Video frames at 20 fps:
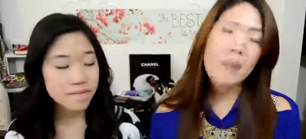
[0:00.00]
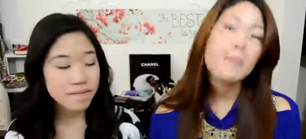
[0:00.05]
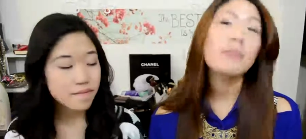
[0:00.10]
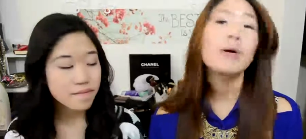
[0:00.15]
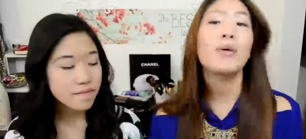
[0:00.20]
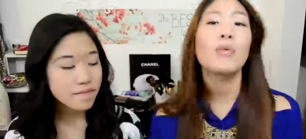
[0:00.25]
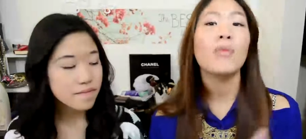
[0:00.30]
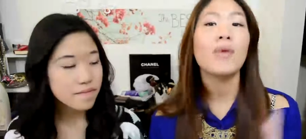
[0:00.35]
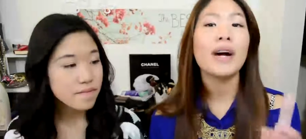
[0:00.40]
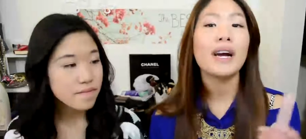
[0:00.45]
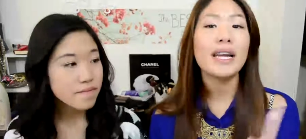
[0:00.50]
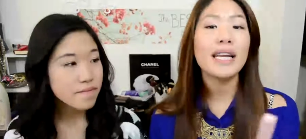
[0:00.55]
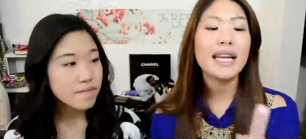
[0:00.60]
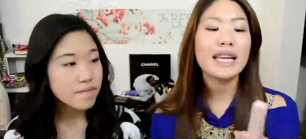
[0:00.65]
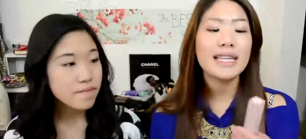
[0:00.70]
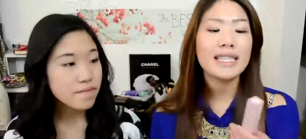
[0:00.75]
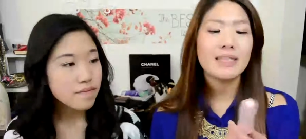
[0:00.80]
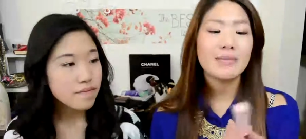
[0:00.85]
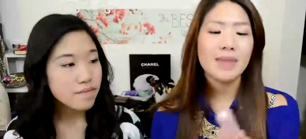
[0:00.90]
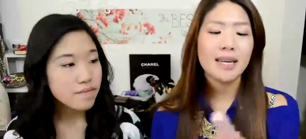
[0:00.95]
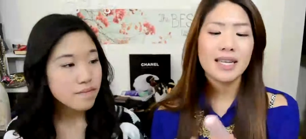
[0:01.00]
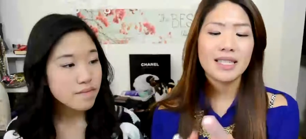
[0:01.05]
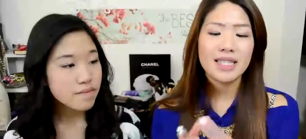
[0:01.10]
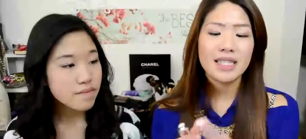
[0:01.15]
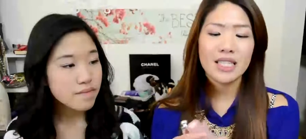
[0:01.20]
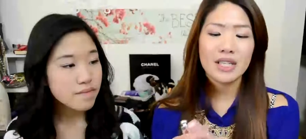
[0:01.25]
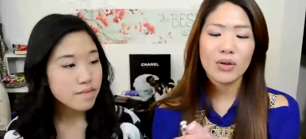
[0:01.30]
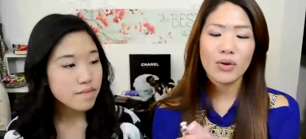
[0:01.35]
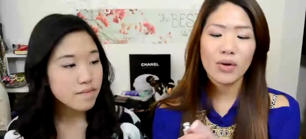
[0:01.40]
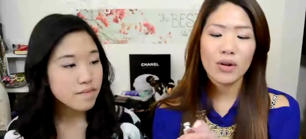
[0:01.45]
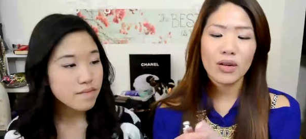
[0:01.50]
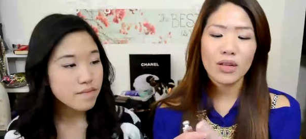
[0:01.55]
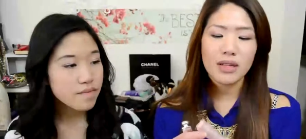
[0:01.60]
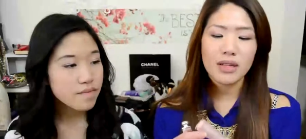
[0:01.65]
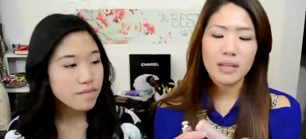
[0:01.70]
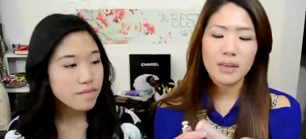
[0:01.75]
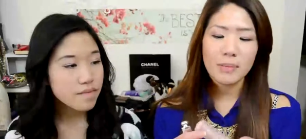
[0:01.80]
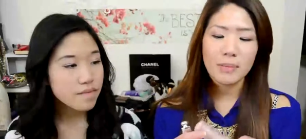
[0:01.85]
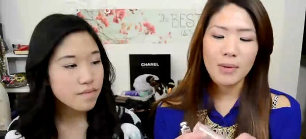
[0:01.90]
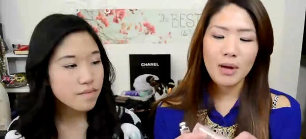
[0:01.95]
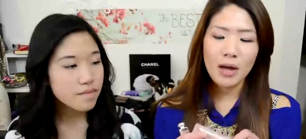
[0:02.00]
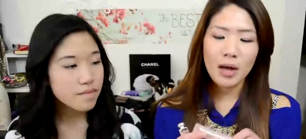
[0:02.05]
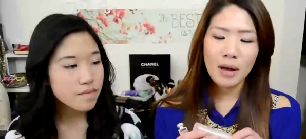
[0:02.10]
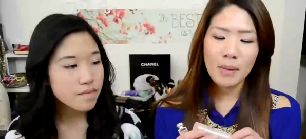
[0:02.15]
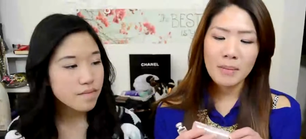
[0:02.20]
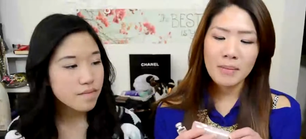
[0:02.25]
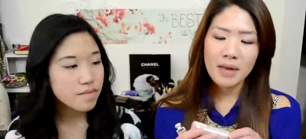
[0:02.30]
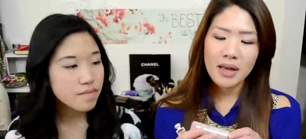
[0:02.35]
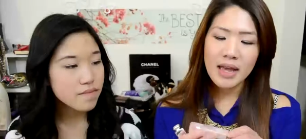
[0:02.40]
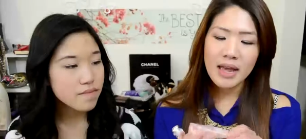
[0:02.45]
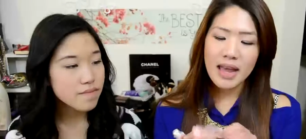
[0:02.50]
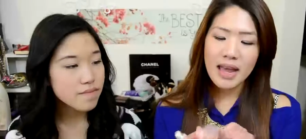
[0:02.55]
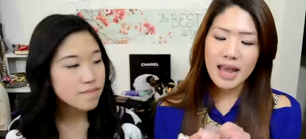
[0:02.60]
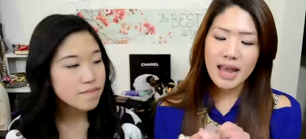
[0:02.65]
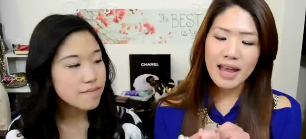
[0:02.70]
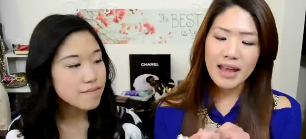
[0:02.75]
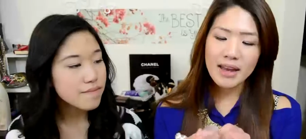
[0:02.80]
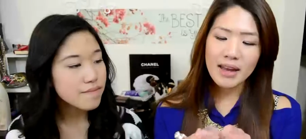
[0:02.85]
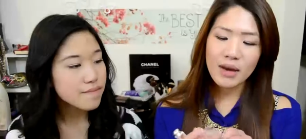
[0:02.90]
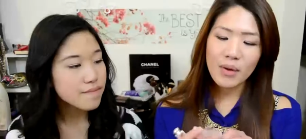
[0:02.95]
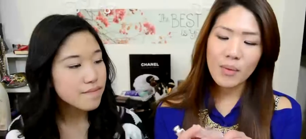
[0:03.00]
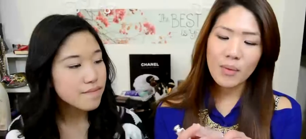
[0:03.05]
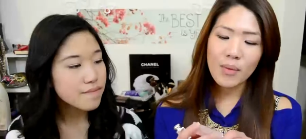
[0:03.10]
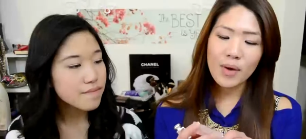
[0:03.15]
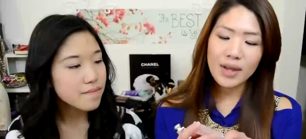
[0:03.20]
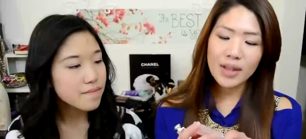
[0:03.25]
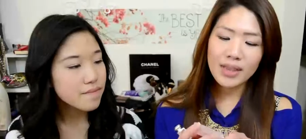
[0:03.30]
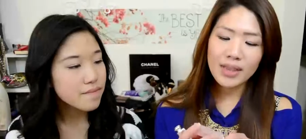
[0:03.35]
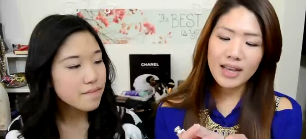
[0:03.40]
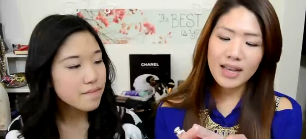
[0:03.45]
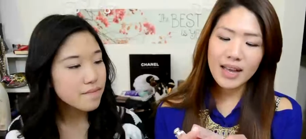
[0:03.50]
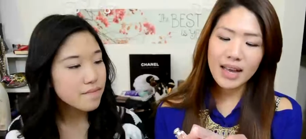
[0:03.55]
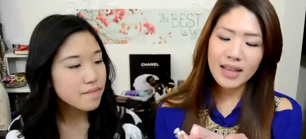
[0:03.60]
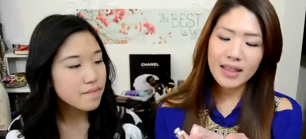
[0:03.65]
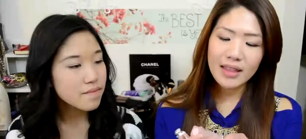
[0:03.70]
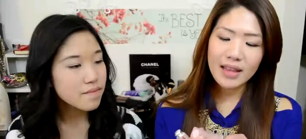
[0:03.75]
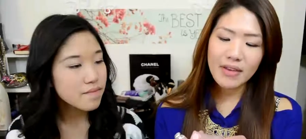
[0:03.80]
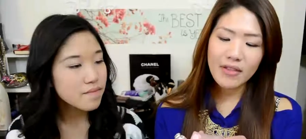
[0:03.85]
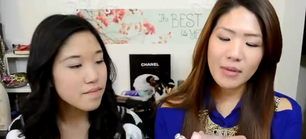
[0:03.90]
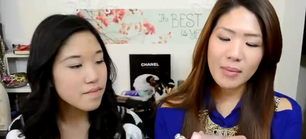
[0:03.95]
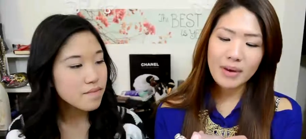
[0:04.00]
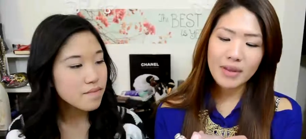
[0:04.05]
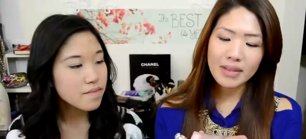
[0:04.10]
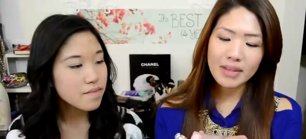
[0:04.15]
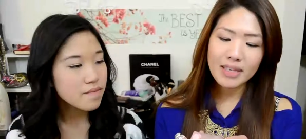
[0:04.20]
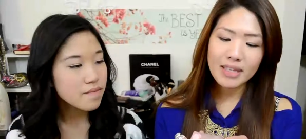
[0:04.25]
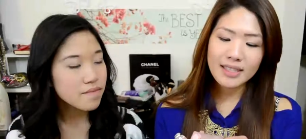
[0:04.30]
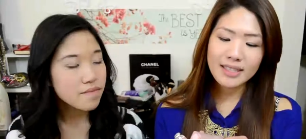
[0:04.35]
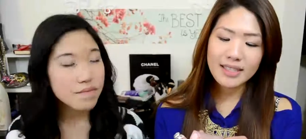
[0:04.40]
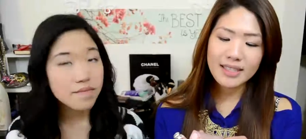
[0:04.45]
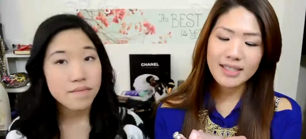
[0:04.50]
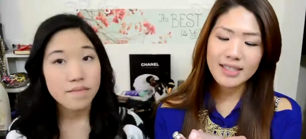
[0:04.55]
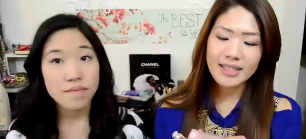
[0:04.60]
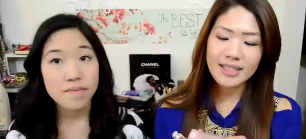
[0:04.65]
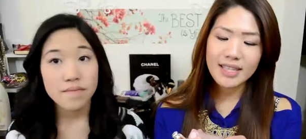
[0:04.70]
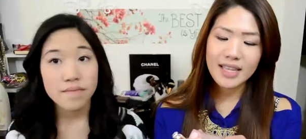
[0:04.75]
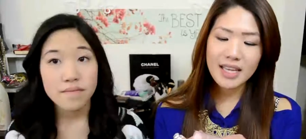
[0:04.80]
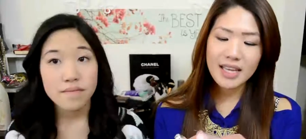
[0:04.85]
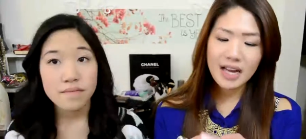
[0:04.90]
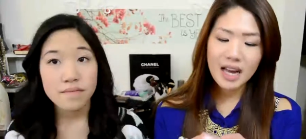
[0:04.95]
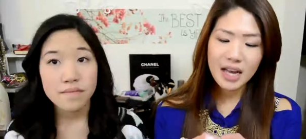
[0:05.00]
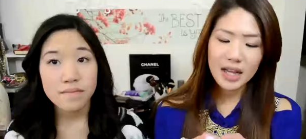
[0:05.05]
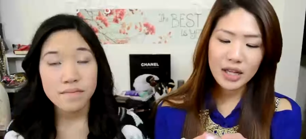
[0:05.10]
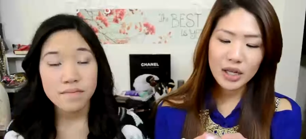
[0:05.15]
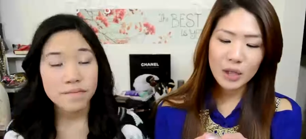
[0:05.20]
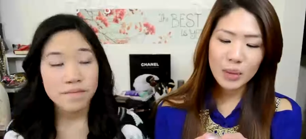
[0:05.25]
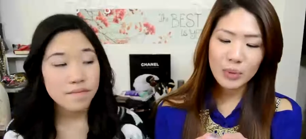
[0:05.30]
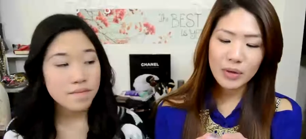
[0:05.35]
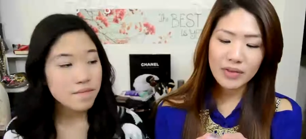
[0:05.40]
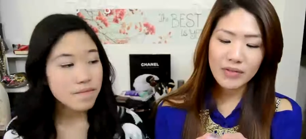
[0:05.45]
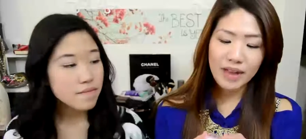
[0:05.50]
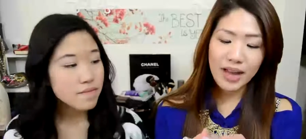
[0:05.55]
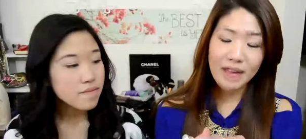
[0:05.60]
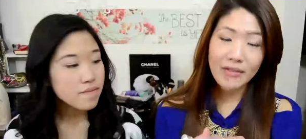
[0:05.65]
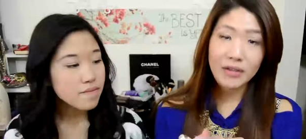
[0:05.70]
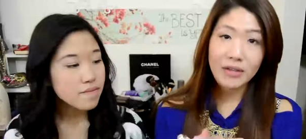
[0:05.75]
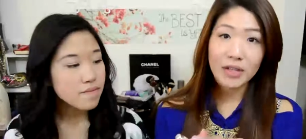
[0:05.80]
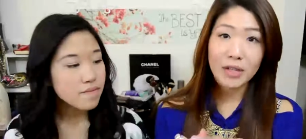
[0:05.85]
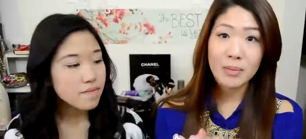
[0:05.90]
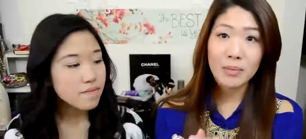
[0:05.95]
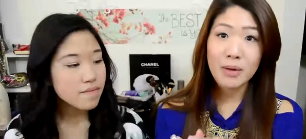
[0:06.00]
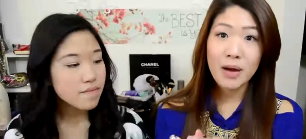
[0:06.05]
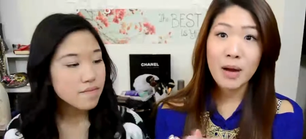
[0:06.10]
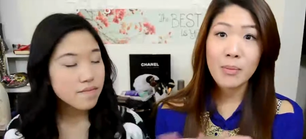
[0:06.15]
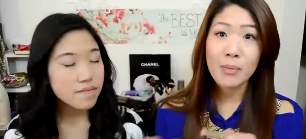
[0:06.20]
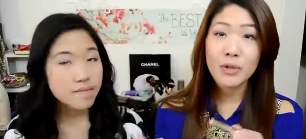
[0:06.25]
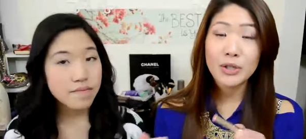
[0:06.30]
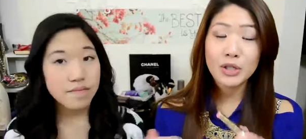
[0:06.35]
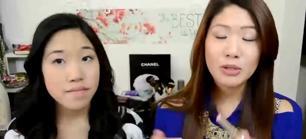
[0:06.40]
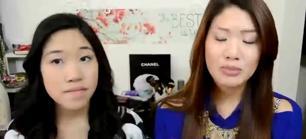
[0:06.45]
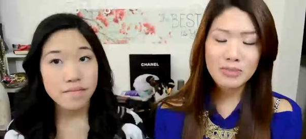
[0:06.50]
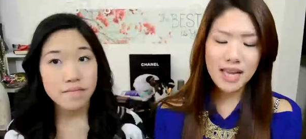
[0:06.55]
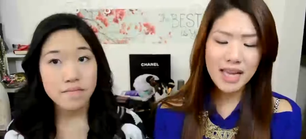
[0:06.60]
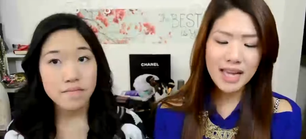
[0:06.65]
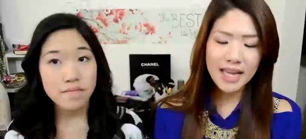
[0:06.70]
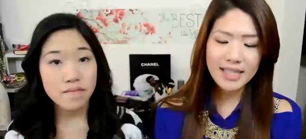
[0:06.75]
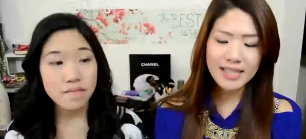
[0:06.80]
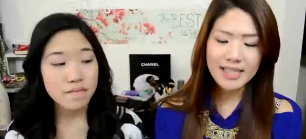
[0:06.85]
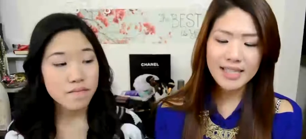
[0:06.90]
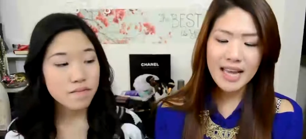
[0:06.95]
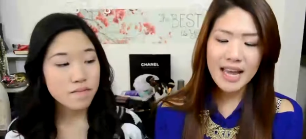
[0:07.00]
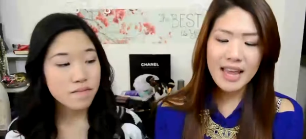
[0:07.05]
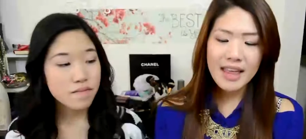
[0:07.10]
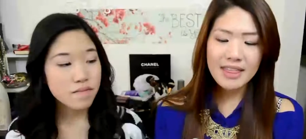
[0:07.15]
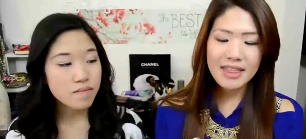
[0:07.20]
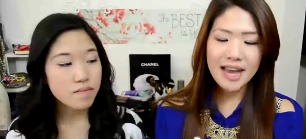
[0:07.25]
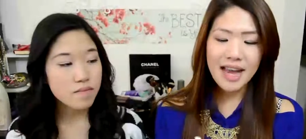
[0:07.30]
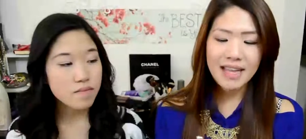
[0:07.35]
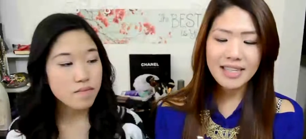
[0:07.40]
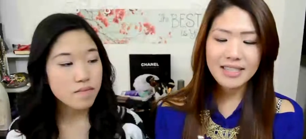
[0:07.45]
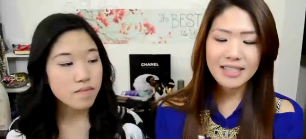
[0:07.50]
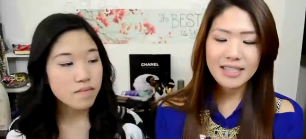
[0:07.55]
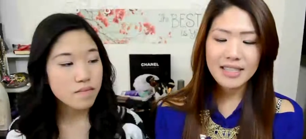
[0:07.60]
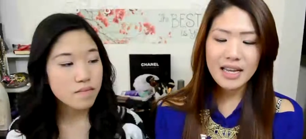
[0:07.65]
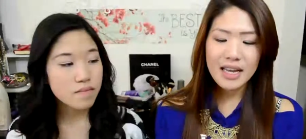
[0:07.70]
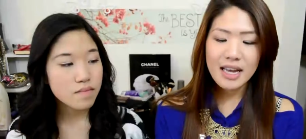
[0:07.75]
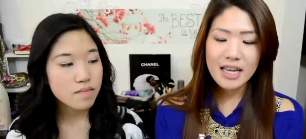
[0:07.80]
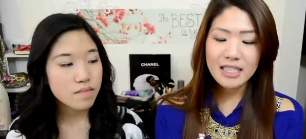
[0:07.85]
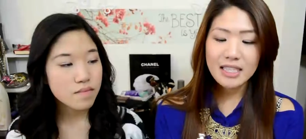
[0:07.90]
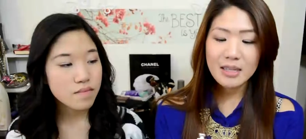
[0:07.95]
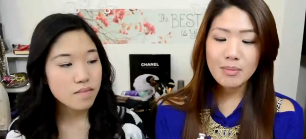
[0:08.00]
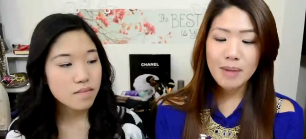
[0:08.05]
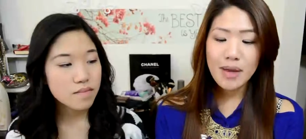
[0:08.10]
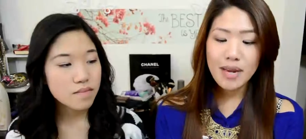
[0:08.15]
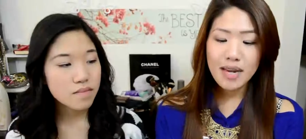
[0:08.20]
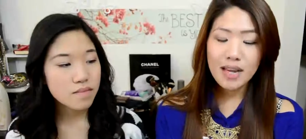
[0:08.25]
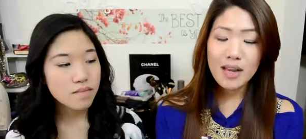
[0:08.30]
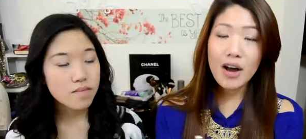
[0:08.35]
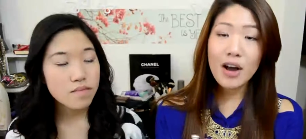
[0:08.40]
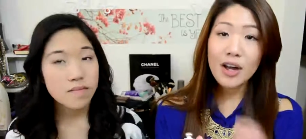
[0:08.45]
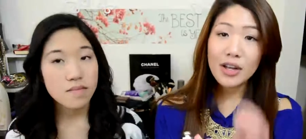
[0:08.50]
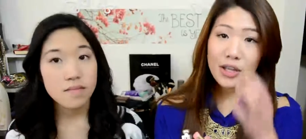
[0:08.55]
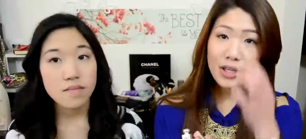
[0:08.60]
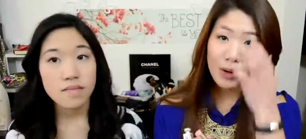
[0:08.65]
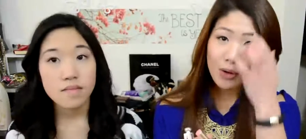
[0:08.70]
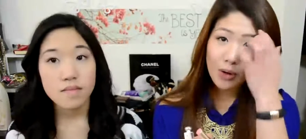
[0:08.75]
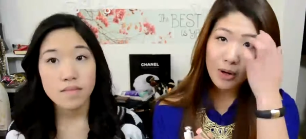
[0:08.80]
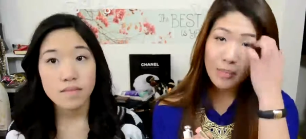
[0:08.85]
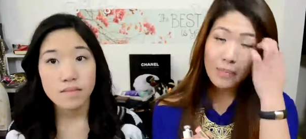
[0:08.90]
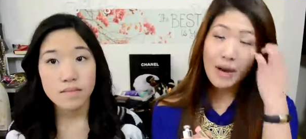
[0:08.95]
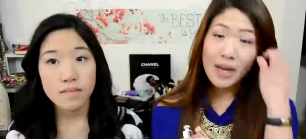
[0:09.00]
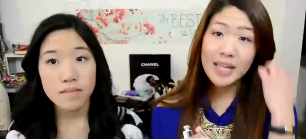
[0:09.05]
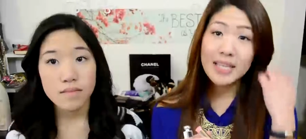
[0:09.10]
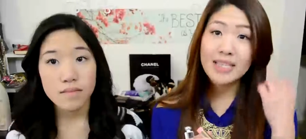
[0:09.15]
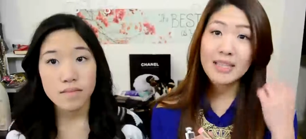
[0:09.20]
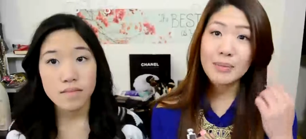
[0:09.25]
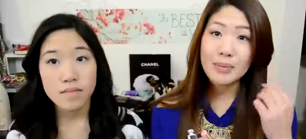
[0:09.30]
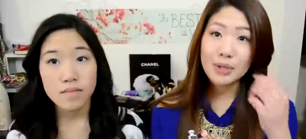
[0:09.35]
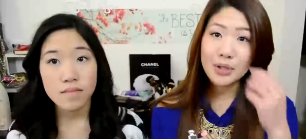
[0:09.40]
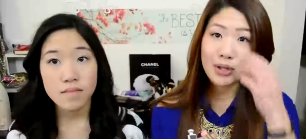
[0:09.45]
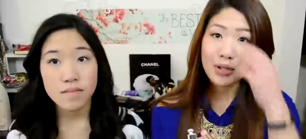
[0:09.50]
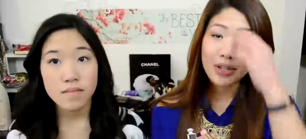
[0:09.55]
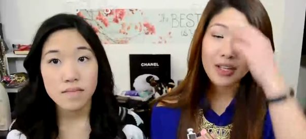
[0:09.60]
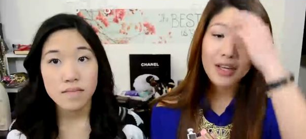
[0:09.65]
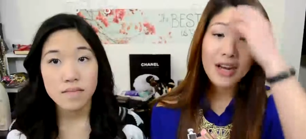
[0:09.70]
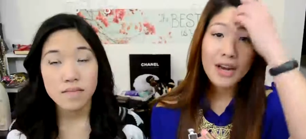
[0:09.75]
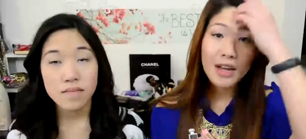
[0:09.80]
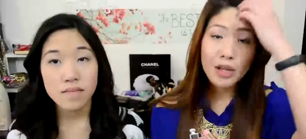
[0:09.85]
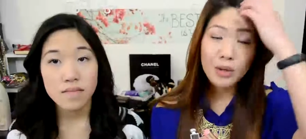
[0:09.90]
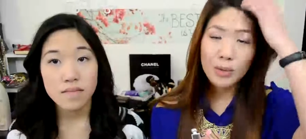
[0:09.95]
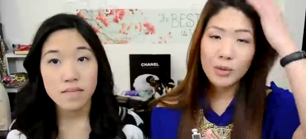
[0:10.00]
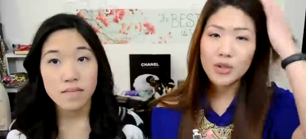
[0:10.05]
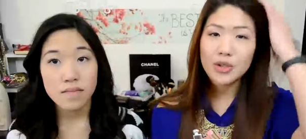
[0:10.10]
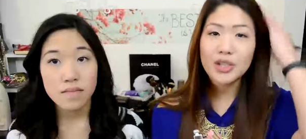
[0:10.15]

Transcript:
Speaker 1: But one is my Dior lip balm. And one thing I love about this, it's the Color Revival lip balm, which means that depending on your body temperature, the color will